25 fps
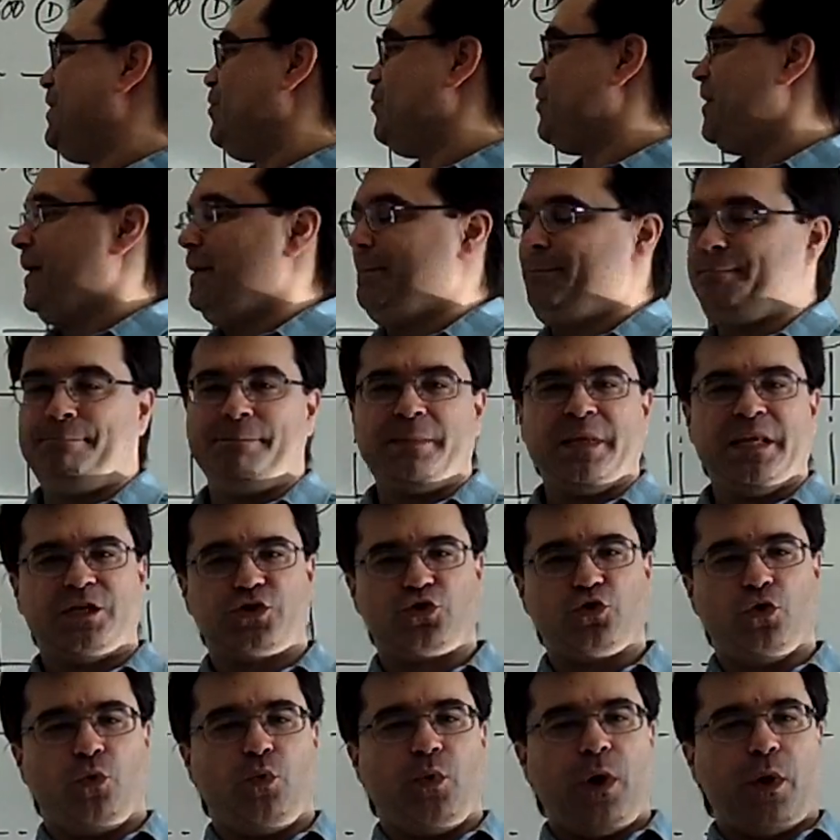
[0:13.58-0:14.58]
Okay,
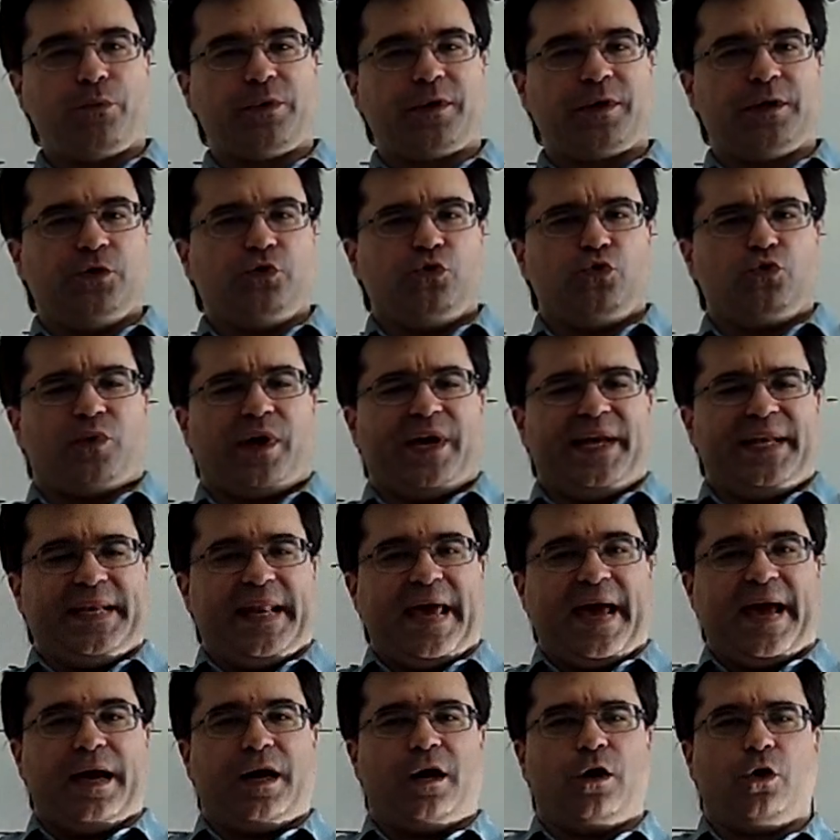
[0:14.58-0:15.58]
so what we're going to do right
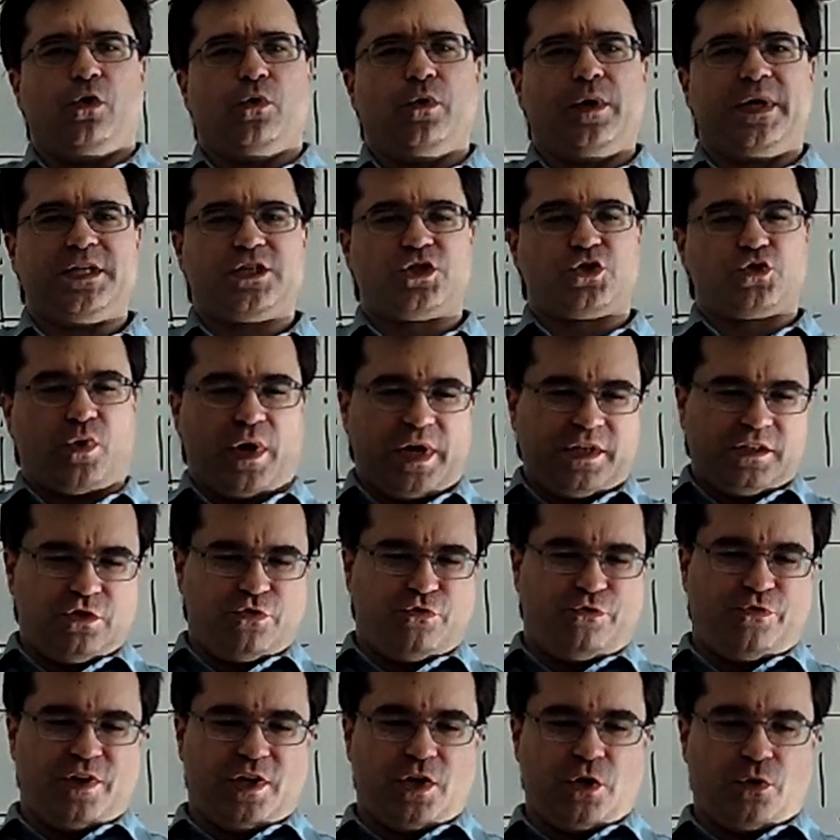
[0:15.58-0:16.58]
now is try
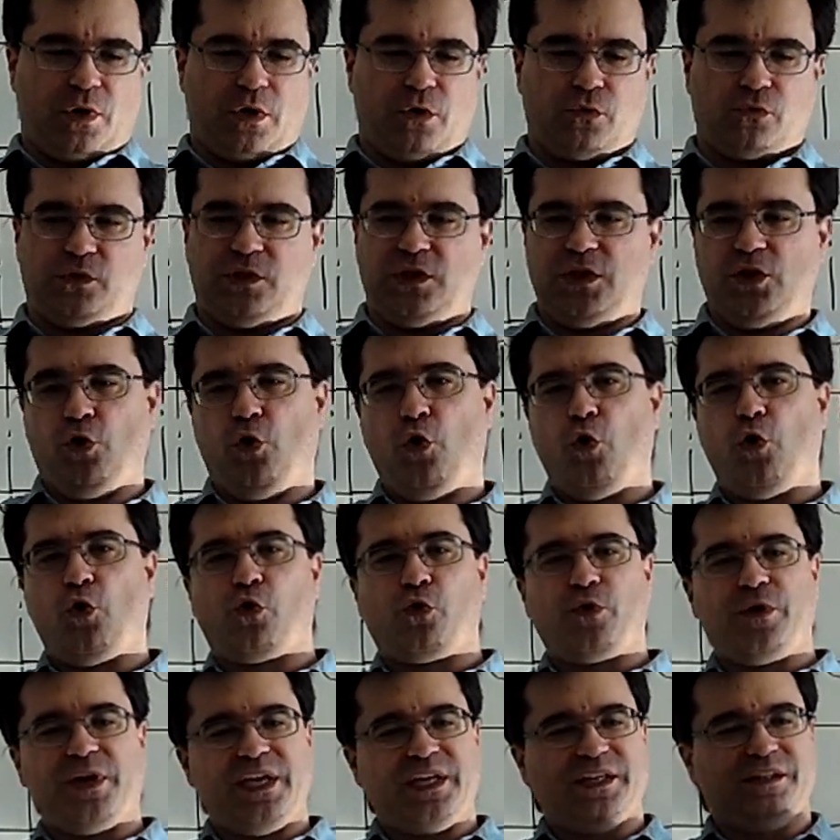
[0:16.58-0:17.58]
to figure out the
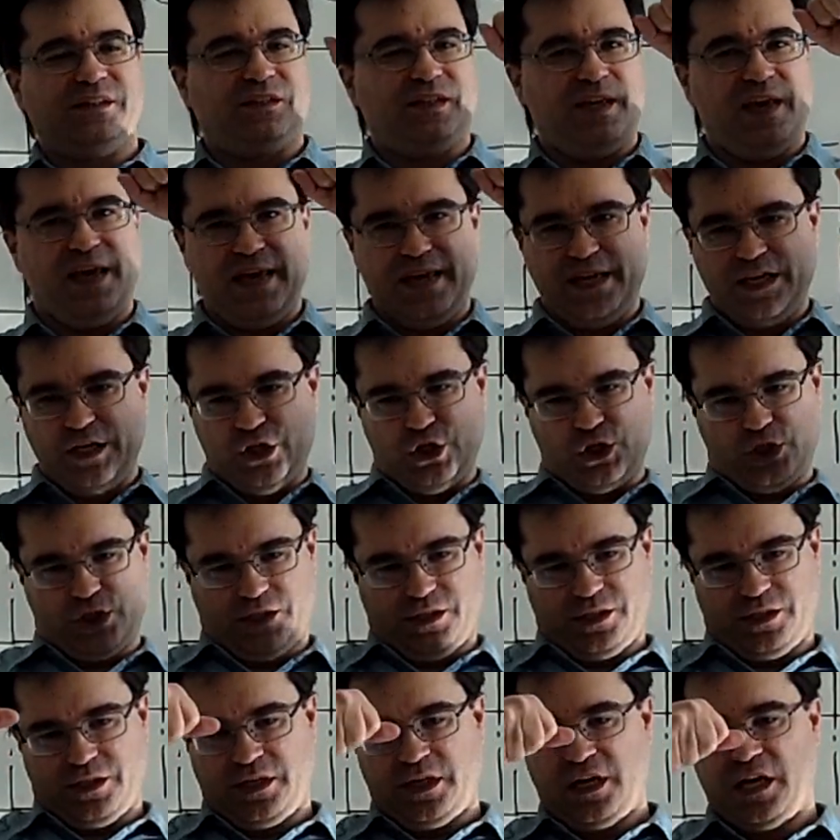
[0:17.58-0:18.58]

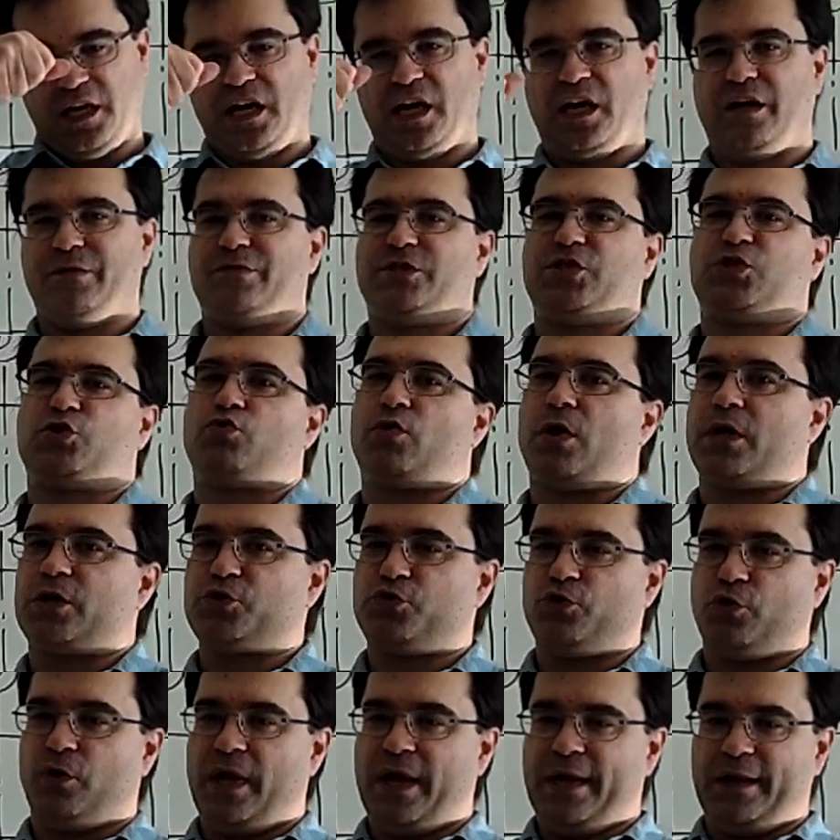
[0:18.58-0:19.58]
orientation of
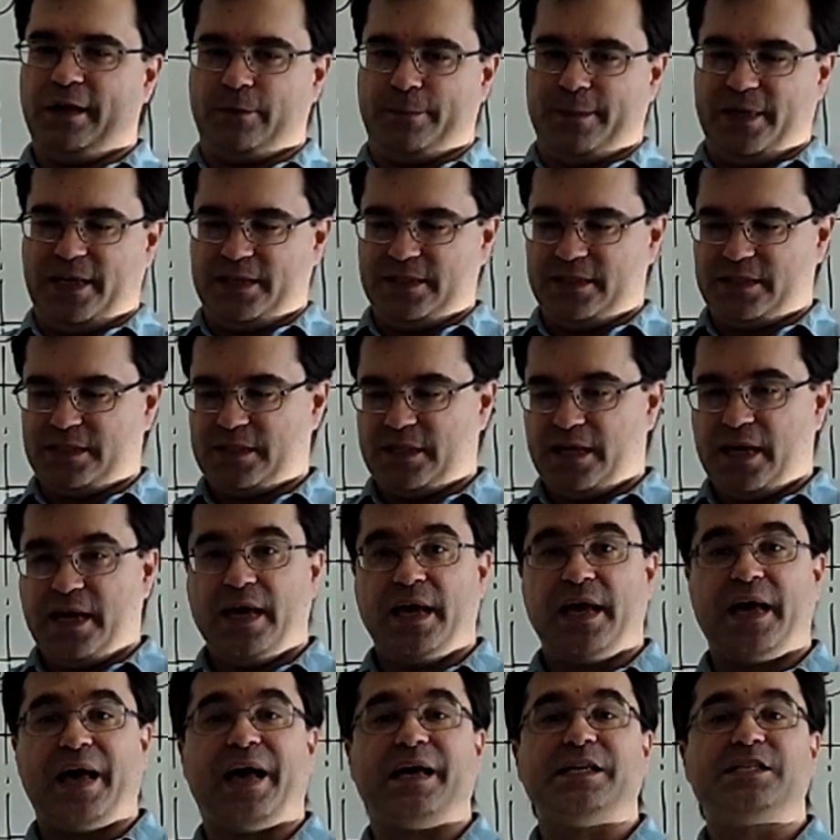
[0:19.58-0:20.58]
structural elements
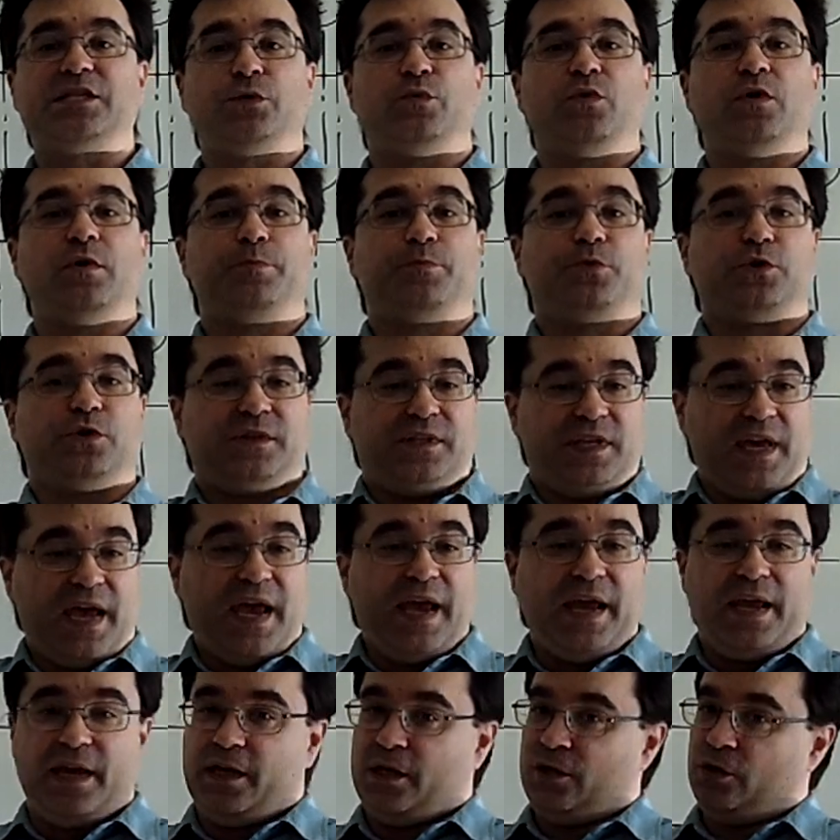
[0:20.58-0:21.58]
as it would
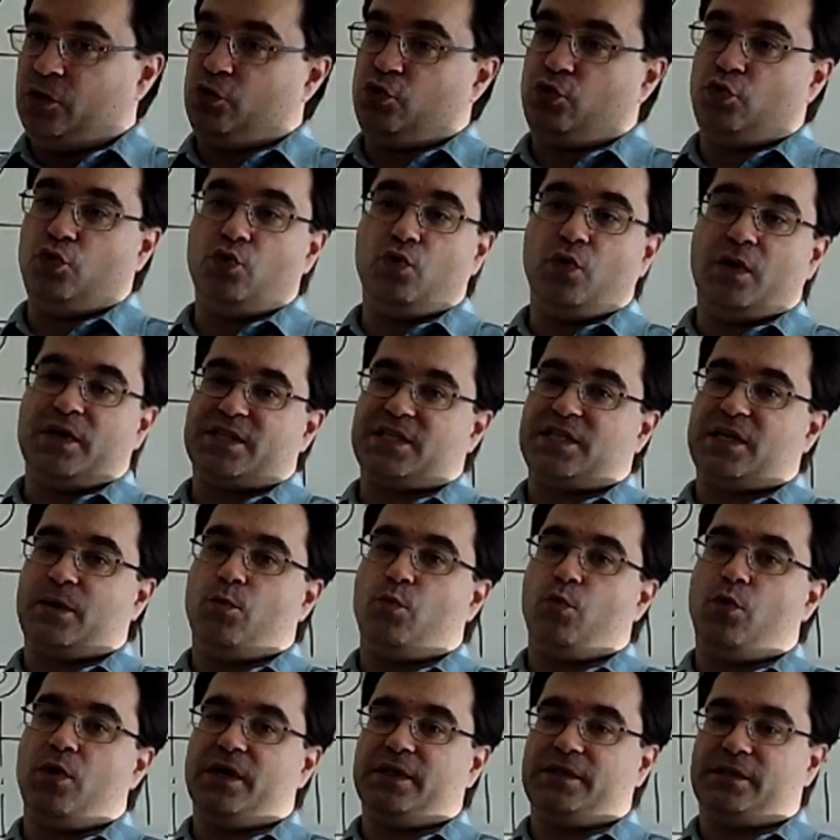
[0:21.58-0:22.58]
pertain to a
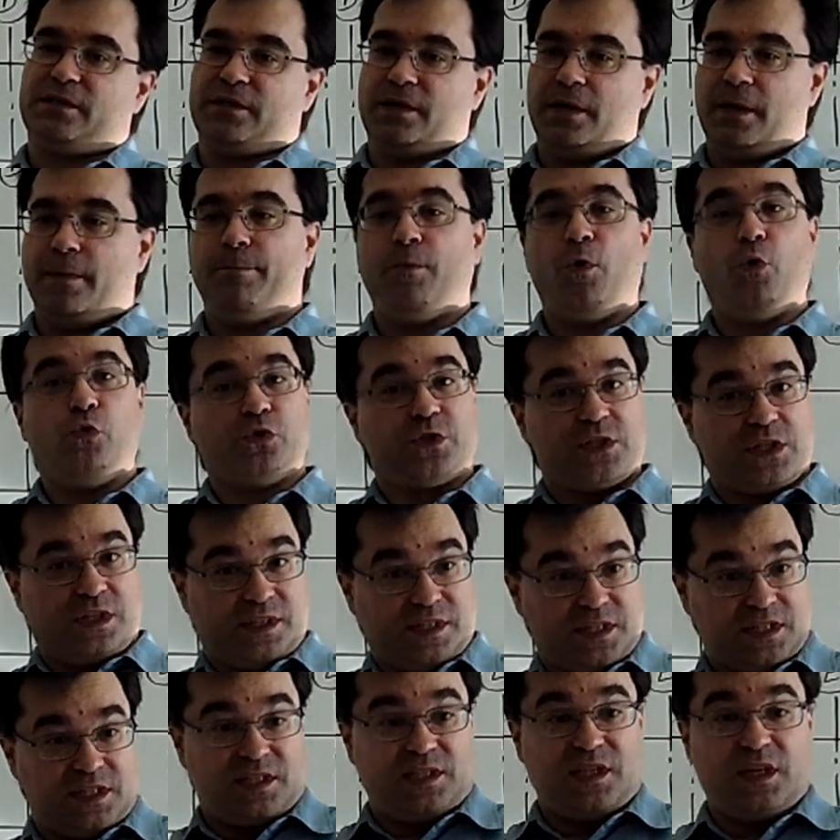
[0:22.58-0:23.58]
somewhat
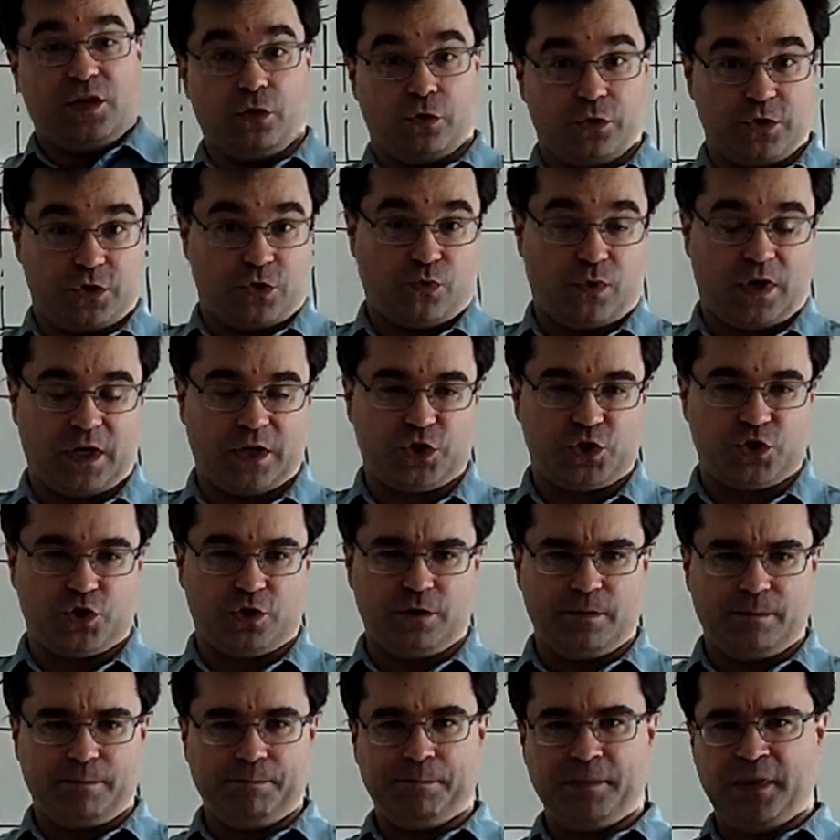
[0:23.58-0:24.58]
mostly steel
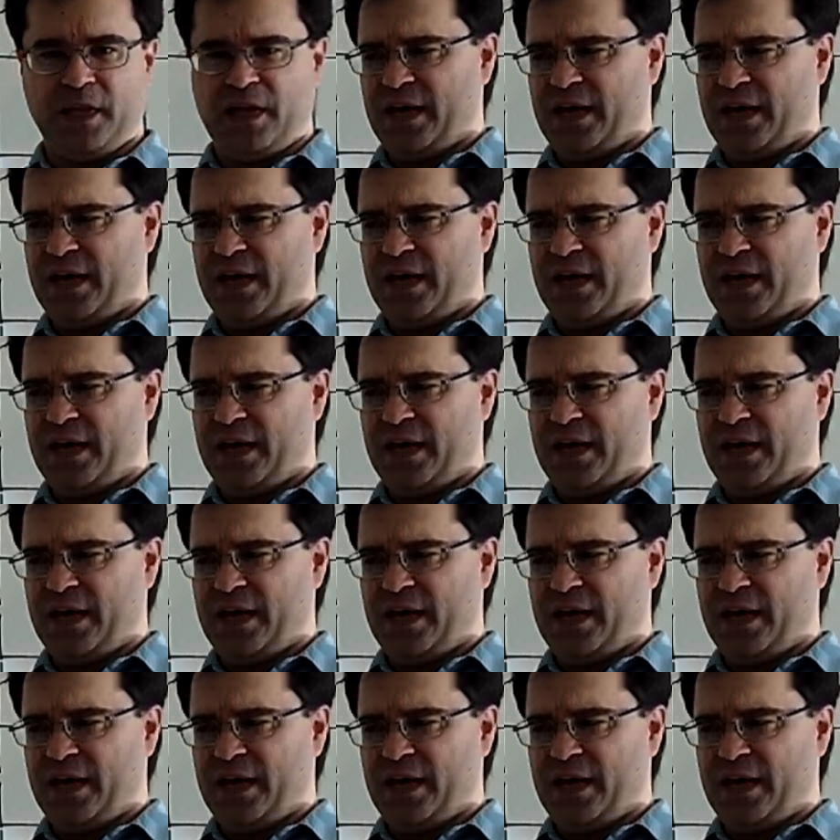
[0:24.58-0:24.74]
structure